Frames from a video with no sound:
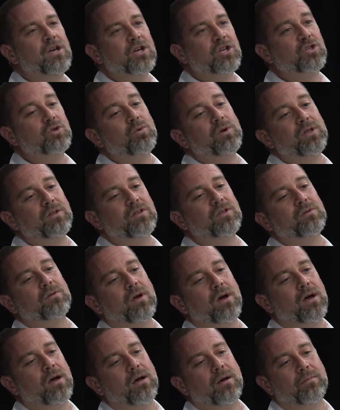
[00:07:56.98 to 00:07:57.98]
So we
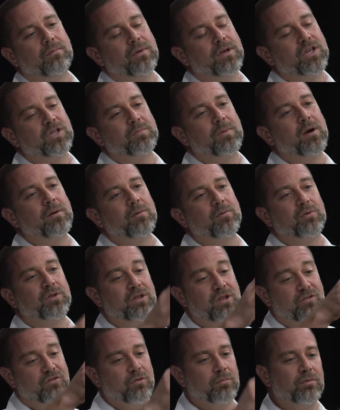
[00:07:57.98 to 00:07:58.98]
experiment
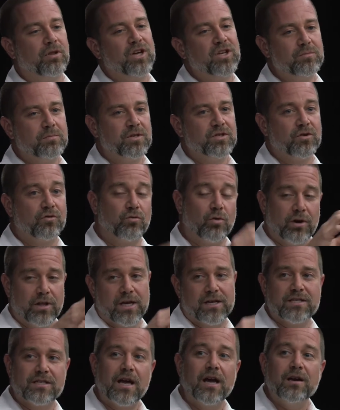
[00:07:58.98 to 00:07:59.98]
with different placements of where
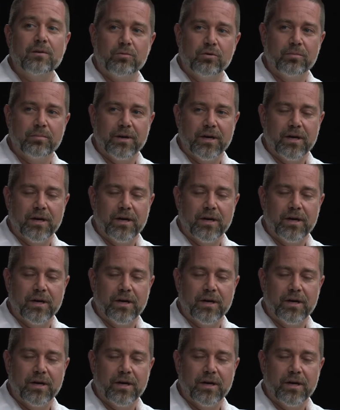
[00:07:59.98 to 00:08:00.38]
that sign up would